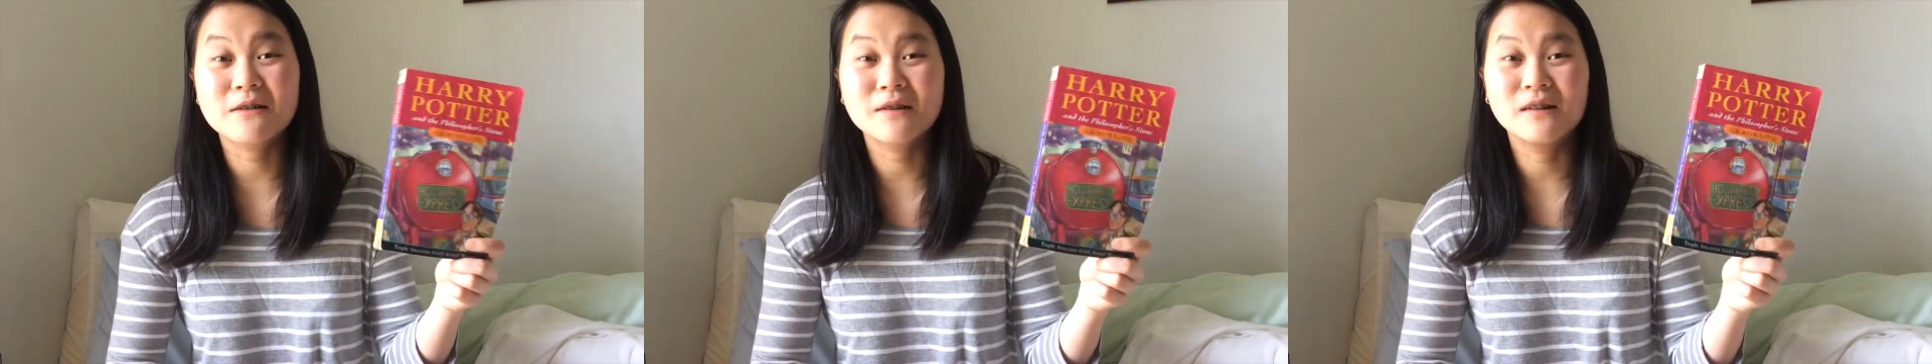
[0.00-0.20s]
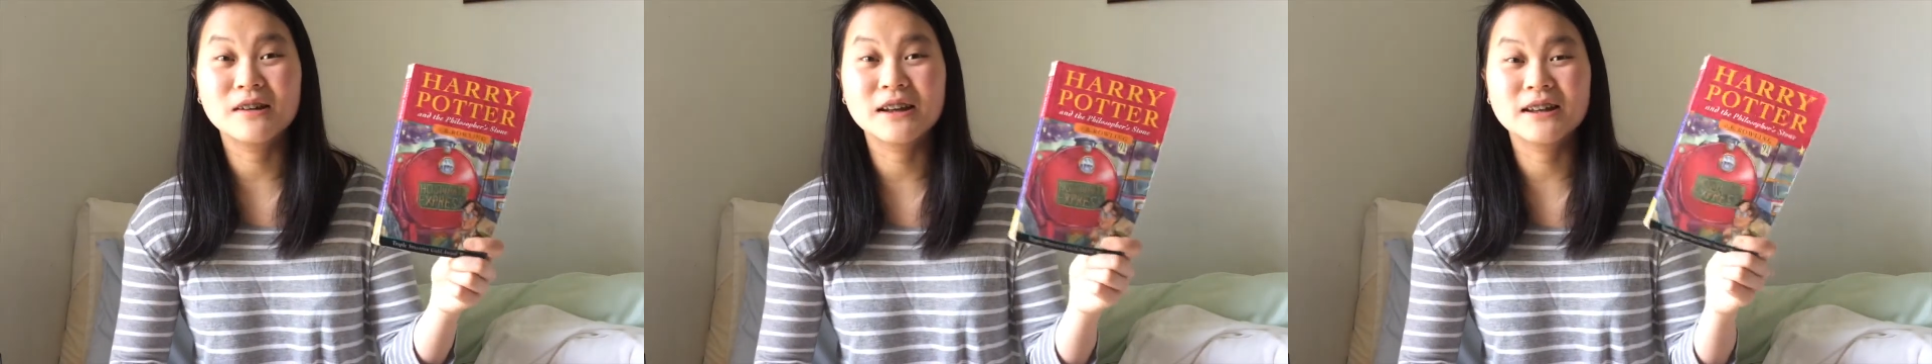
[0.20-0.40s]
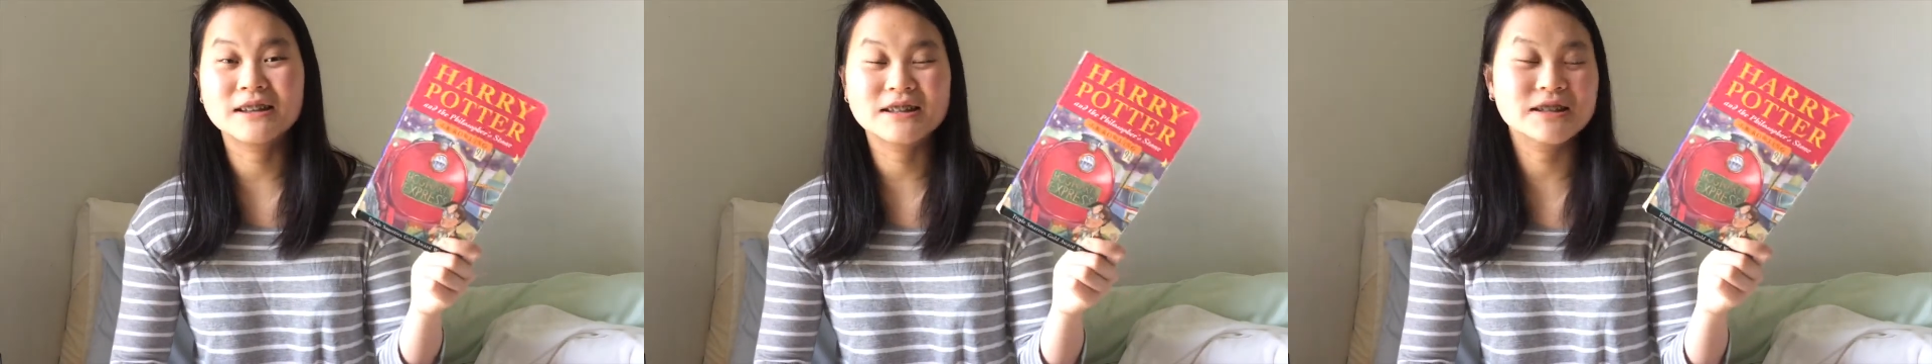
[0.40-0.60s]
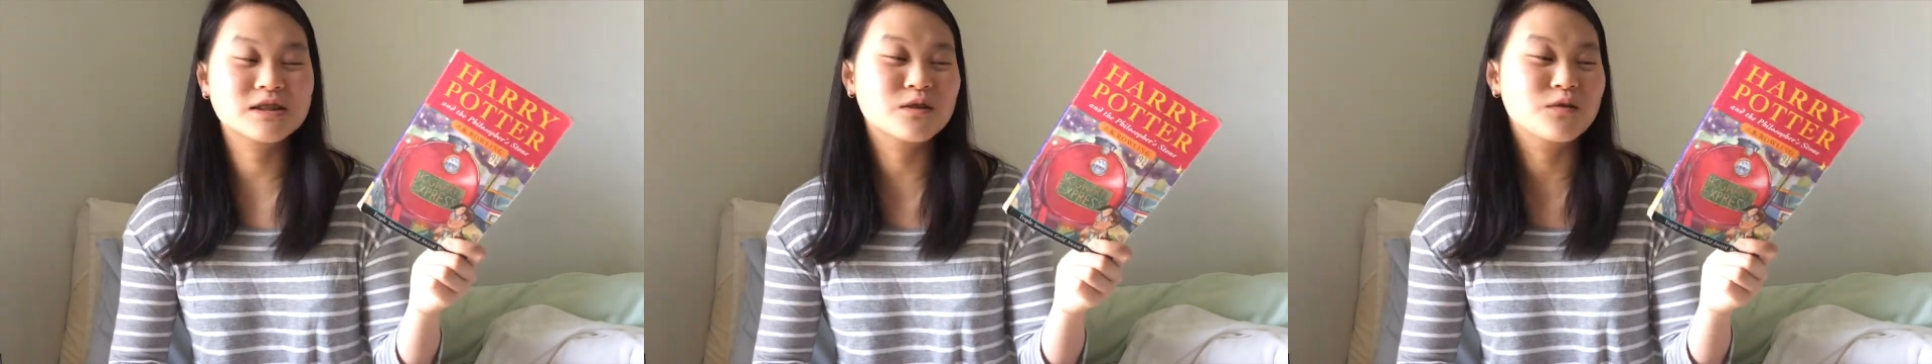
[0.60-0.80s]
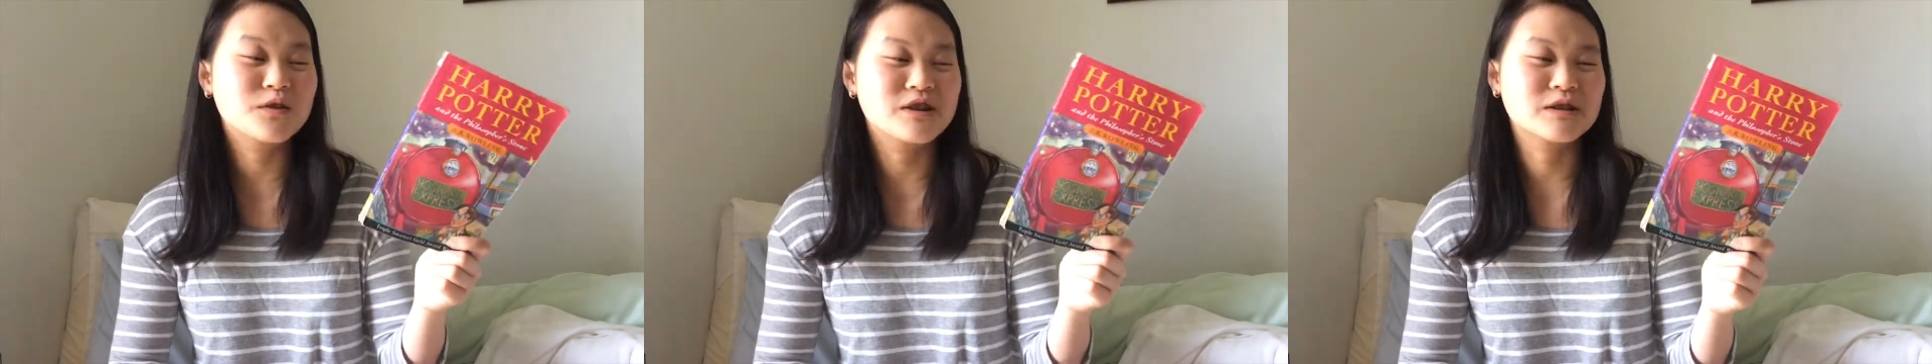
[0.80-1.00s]
Rowling. This is
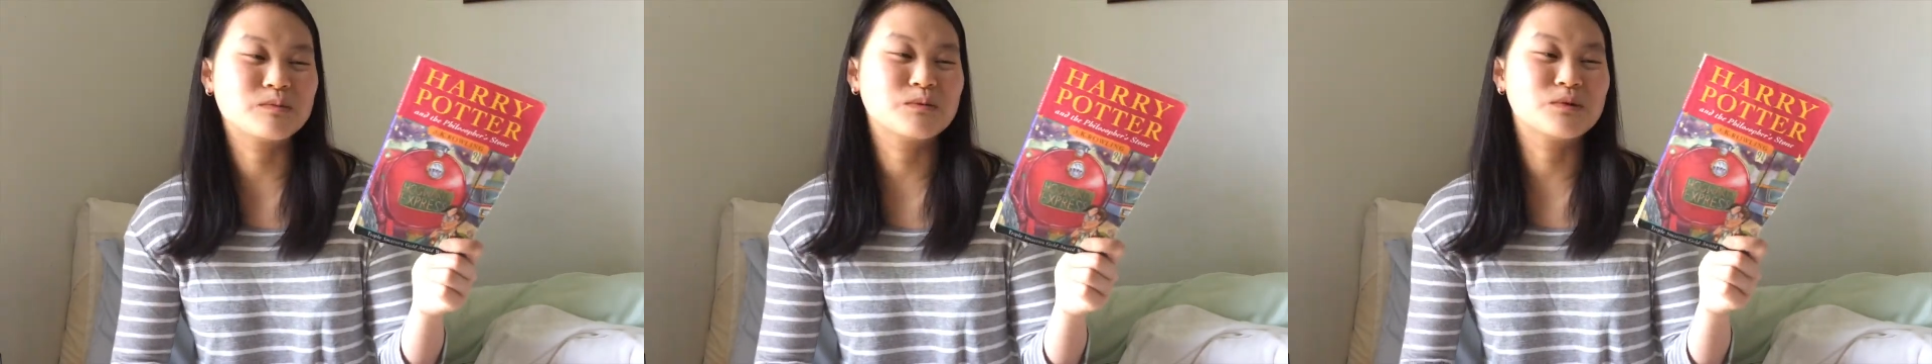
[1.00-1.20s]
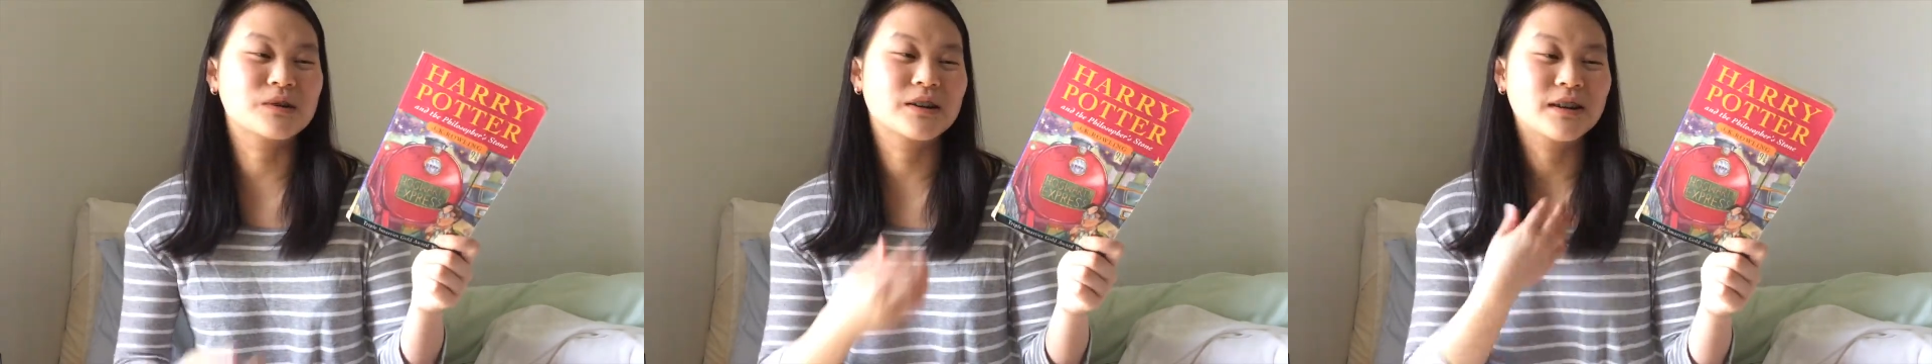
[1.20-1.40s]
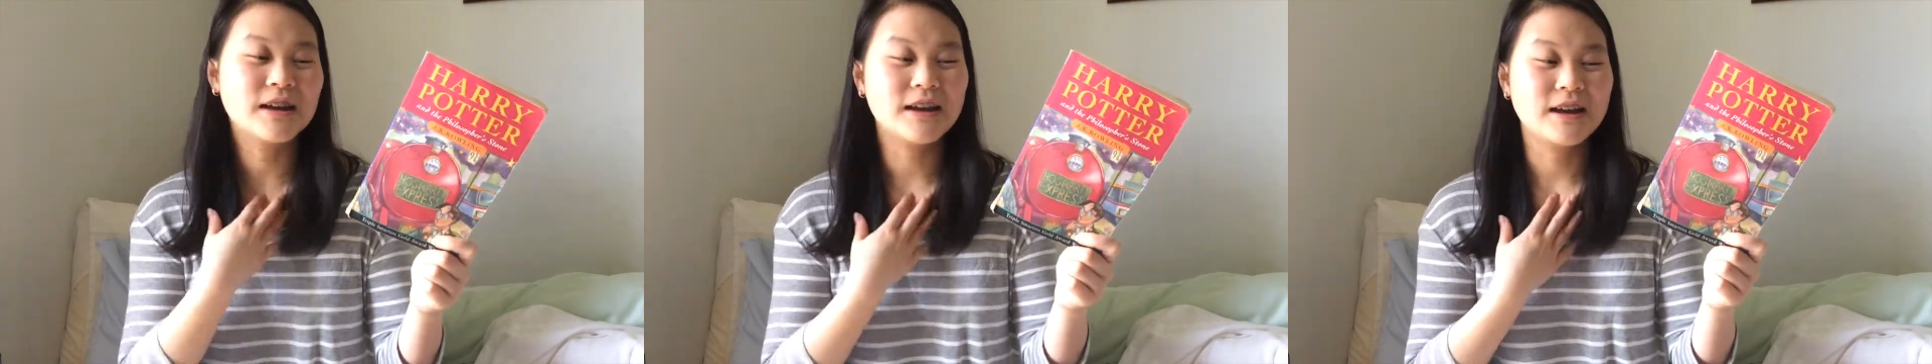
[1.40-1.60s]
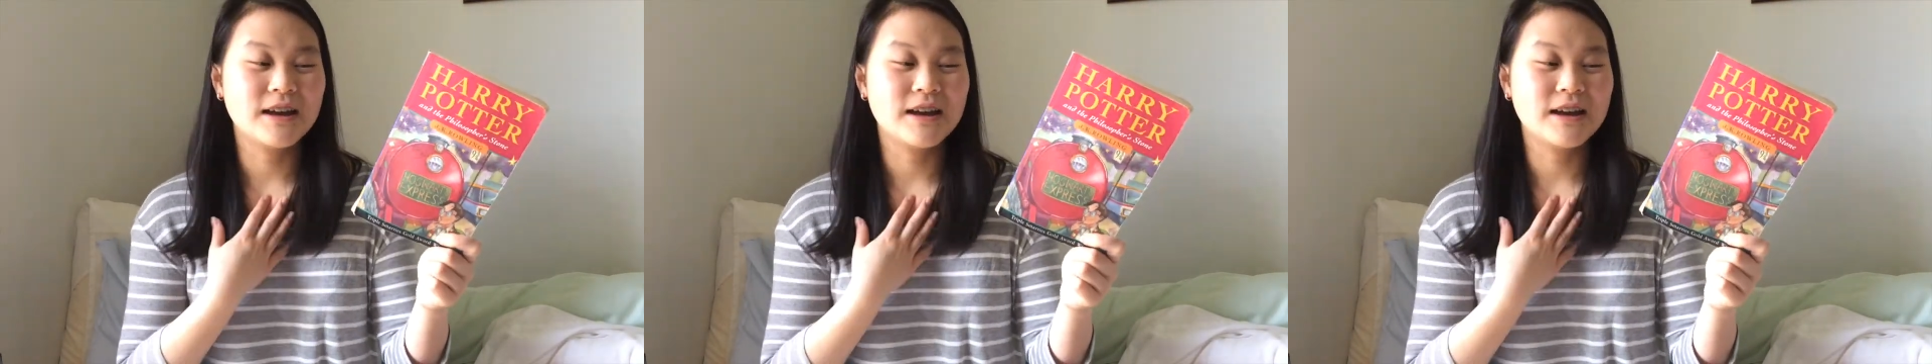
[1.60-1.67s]
the first book,